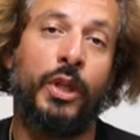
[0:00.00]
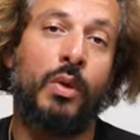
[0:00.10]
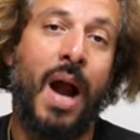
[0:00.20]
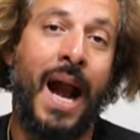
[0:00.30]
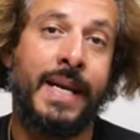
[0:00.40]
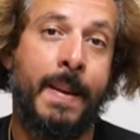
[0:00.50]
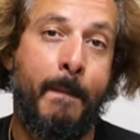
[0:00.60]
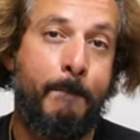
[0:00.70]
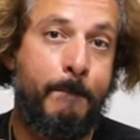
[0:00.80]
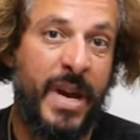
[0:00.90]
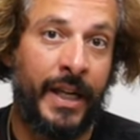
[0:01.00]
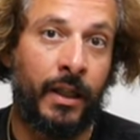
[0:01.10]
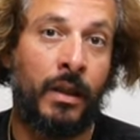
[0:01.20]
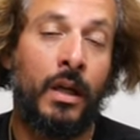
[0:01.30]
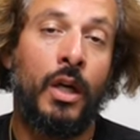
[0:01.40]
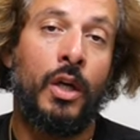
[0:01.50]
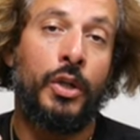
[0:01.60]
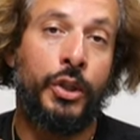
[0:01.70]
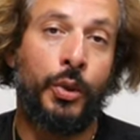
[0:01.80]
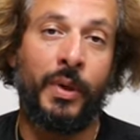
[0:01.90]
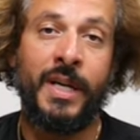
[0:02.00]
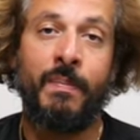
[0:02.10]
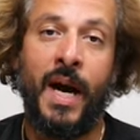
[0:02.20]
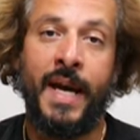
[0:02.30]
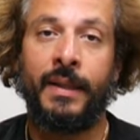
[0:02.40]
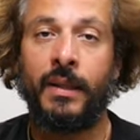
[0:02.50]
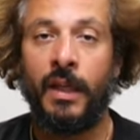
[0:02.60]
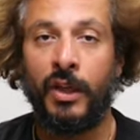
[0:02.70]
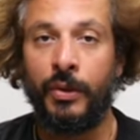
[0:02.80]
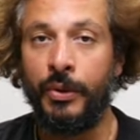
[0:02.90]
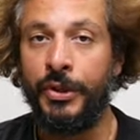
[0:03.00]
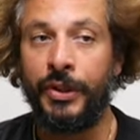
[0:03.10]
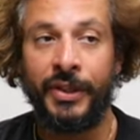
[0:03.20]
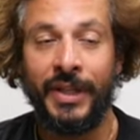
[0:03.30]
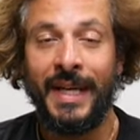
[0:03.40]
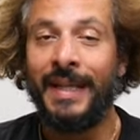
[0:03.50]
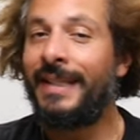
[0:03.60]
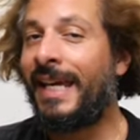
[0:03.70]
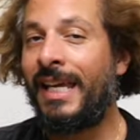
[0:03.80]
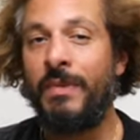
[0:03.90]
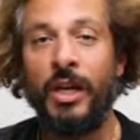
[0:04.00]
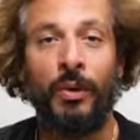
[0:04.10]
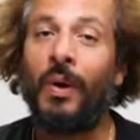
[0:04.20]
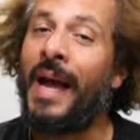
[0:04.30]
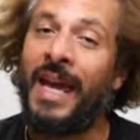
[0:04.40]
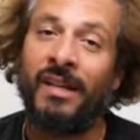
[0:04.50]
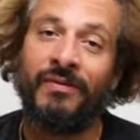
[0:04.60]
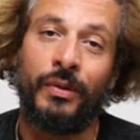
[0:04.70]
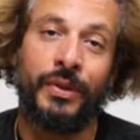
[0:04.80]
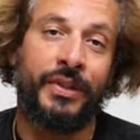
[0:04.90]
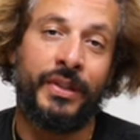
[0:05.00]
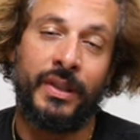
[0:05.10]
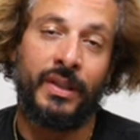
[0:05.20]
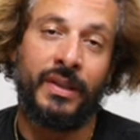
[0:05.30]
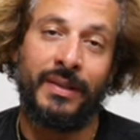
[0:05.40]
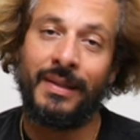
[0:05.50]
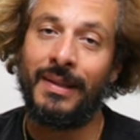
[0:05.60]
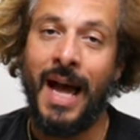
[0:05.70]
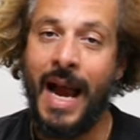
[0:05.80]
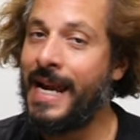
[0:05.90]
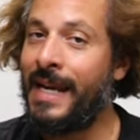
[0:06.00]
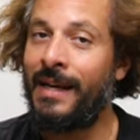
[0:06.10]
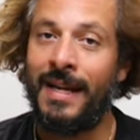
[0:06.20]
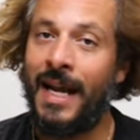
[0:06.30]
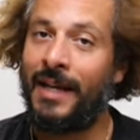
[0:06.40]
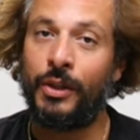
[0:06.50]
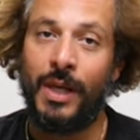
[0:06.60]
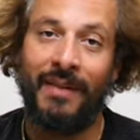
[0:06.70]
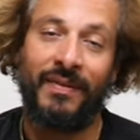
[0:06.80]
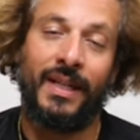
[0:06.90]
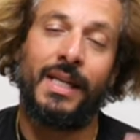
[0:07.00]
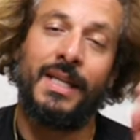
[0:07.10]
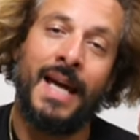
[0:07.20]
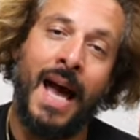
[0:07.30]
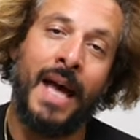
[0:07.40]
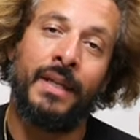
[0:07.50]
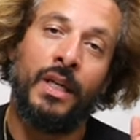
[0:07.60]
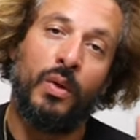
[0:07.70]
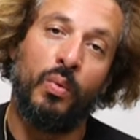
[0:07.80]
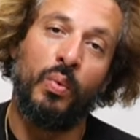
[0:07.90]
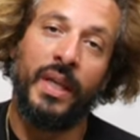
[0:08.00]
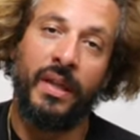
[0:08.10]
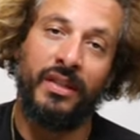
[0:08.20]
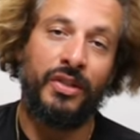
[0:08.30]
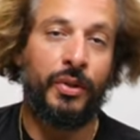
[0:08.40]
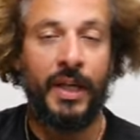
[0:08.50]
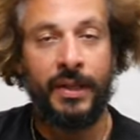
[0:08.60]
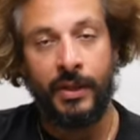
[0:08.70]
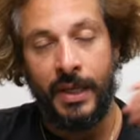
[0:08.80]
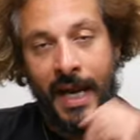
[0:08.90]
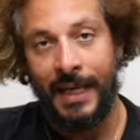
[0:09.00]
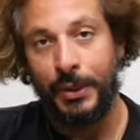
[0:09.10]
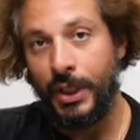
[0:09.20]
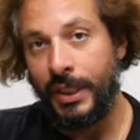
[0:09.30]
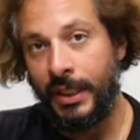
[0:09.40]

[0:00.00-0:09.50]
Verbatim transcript: when you're riding bigger touring bikes and cruisers, they can be a real handful to, to, to slide in and out of traffic. Not with this Tracer nine G